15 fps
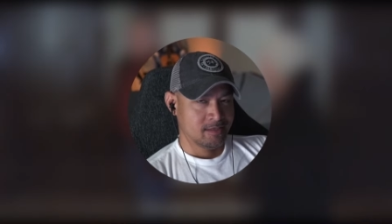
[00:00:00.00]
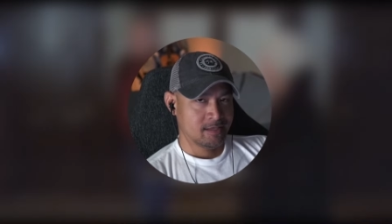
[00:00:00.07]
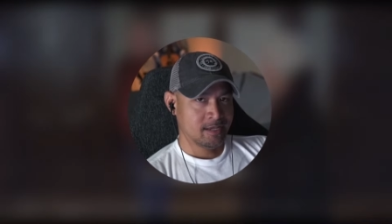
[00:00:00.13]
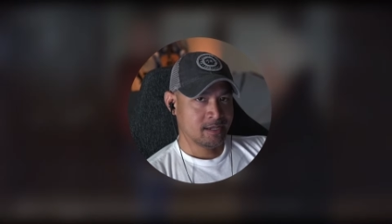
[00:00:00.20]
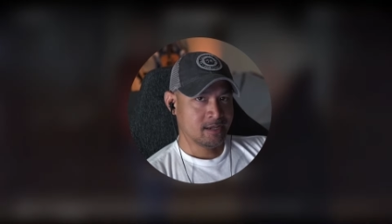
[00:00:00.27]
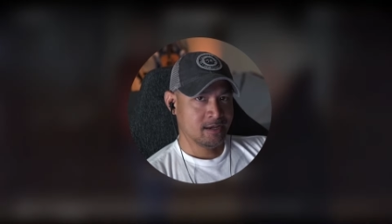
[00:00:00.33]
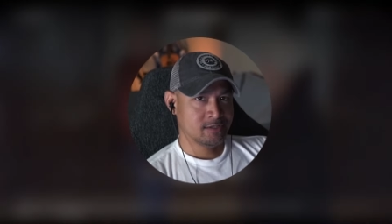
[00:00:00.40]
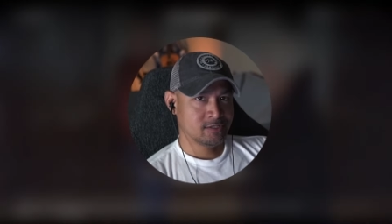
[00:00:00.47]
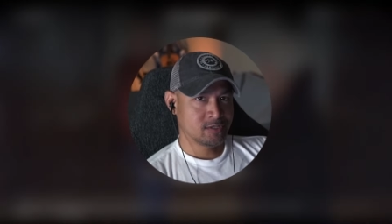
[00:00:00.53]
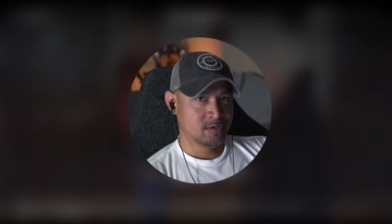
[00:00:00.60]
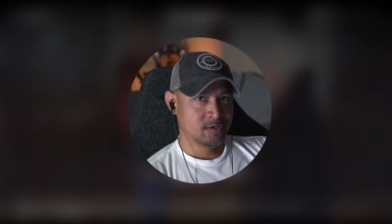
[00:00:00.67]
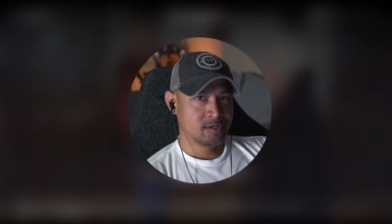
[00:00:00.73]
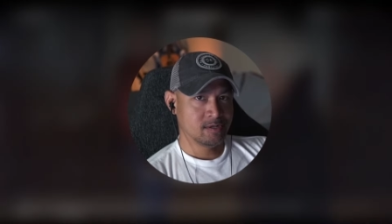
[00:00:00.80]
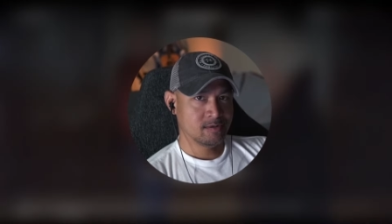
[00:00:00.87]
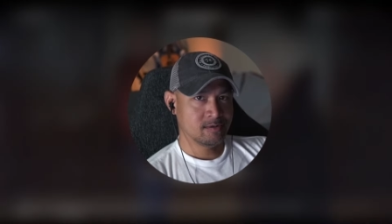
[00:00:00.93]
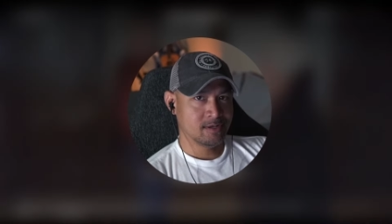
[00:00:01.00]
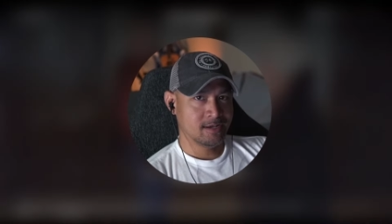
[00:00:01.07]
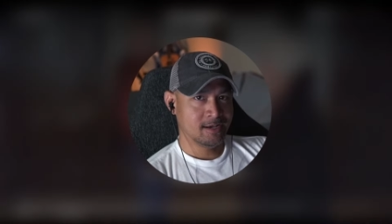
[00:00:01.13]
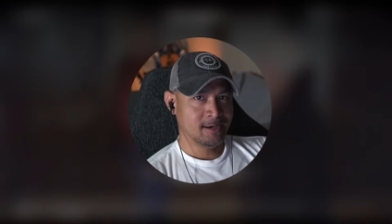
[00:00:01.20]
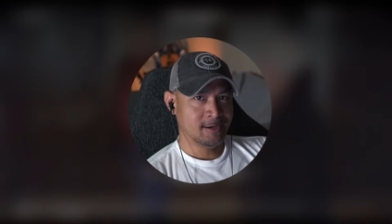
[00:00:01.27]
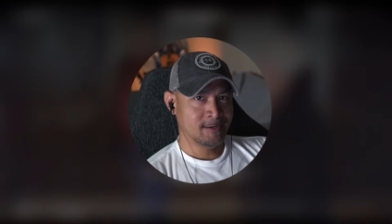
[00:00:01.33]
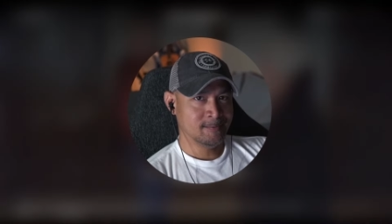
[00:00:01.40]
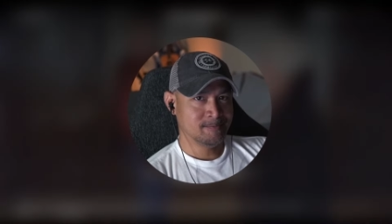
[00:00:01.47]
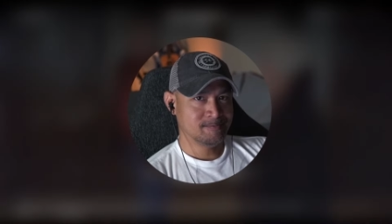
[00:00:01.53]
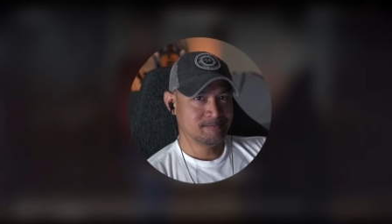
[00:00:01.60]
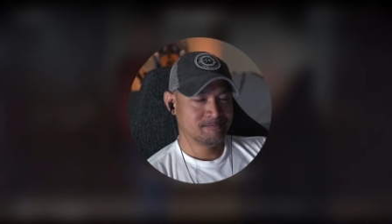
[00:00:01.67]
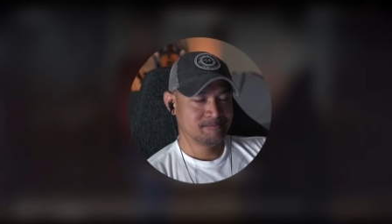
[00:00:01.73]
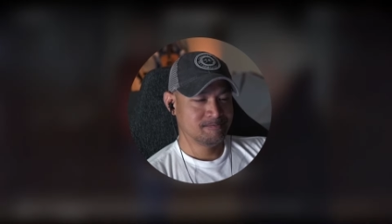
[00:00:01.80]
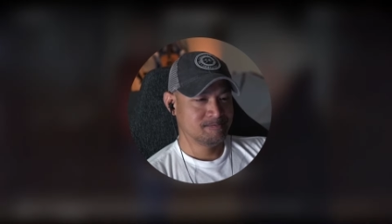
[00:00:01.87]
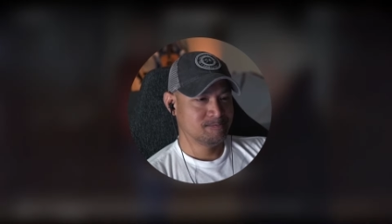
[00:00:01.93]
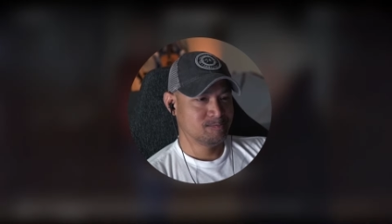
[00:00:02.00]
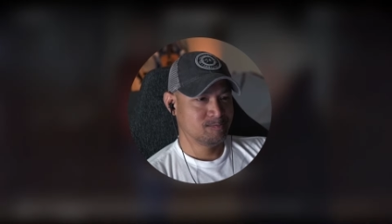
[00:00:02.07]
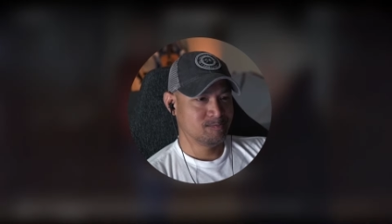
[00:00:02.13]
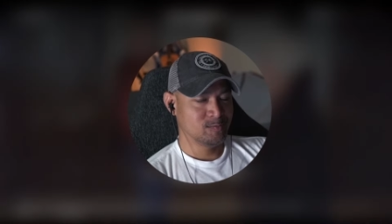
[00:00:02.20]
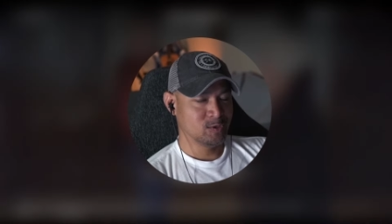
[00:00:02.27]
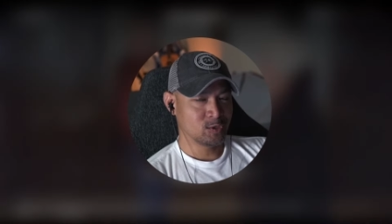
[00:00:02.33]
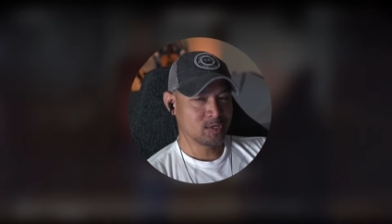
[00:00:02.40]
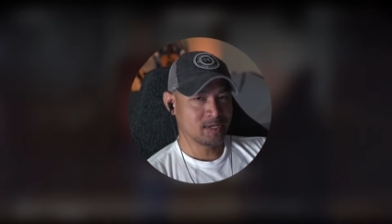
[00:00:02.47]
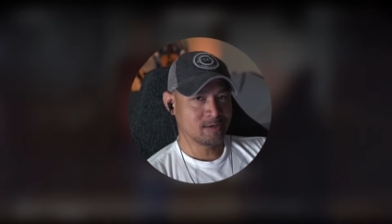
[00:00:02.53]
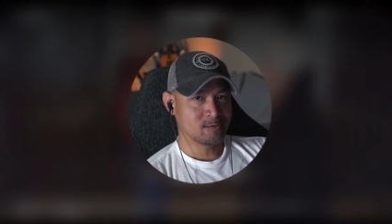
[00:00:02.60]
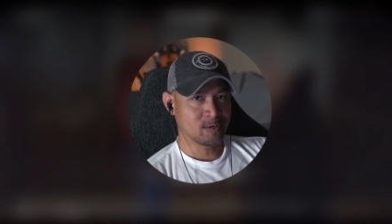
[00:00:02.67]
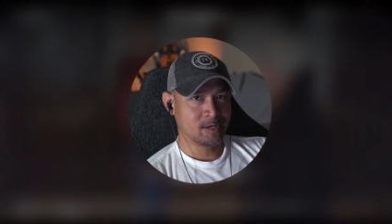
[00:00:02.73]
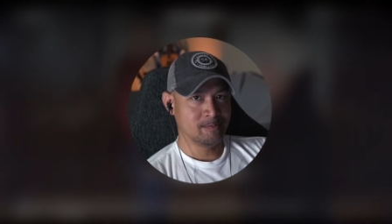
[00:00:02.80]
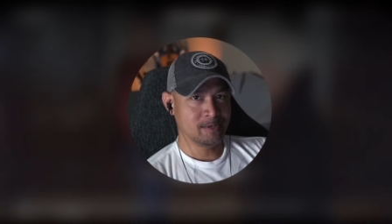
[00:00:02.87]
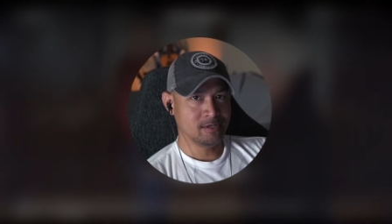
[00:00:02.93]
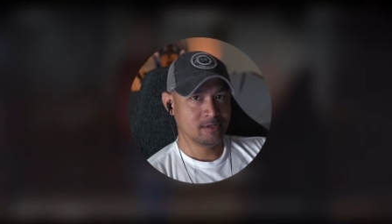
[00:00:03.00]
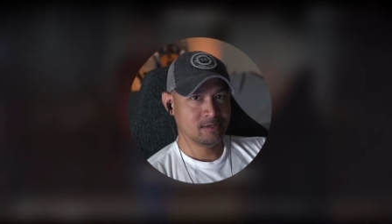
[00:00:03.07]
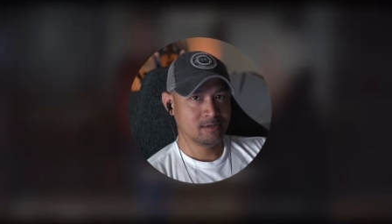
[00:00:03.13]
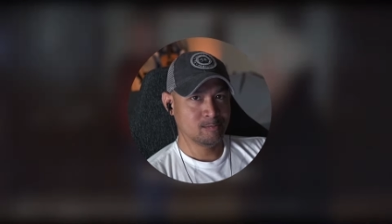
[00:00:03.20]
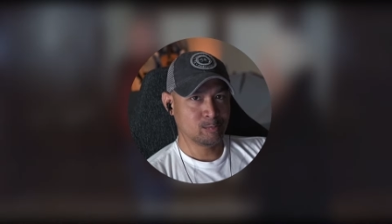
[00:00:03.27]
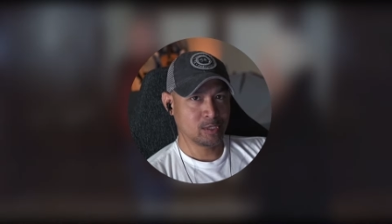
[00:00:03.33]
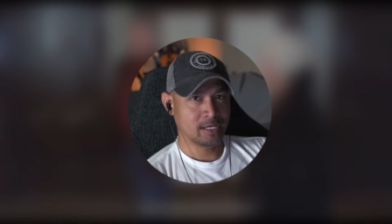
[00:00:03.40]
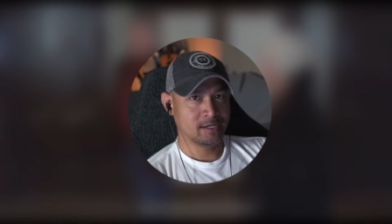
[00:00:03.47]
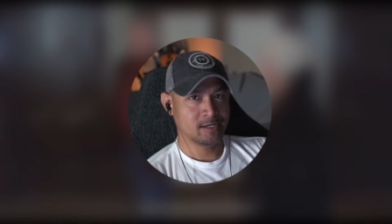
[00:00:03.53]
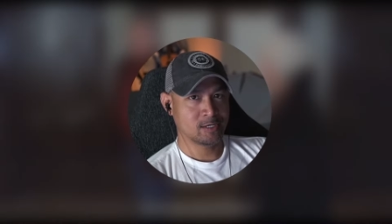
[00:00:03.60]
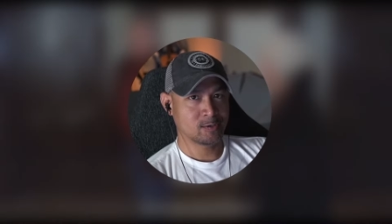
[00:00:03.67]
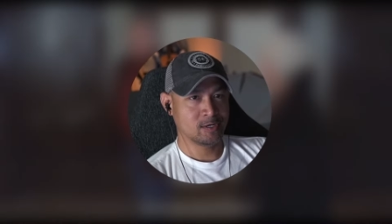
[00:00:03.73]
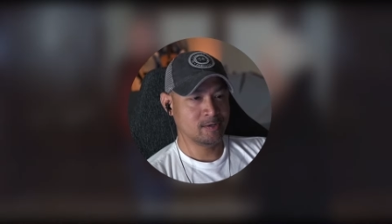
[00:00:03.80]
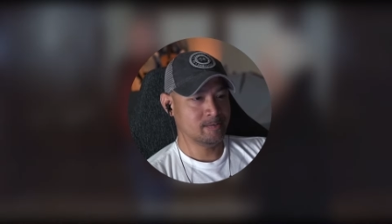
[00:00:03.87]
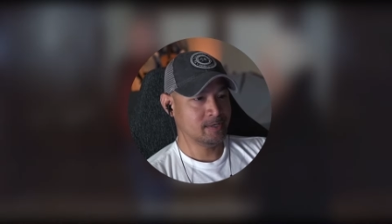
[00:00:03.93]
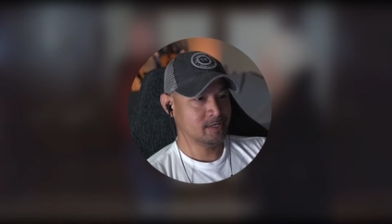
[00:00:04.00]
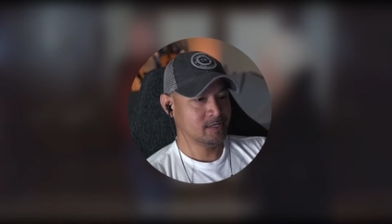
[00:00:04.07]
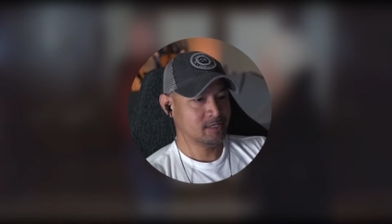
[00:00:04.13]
That guy's good at looking creepy and playing creepy.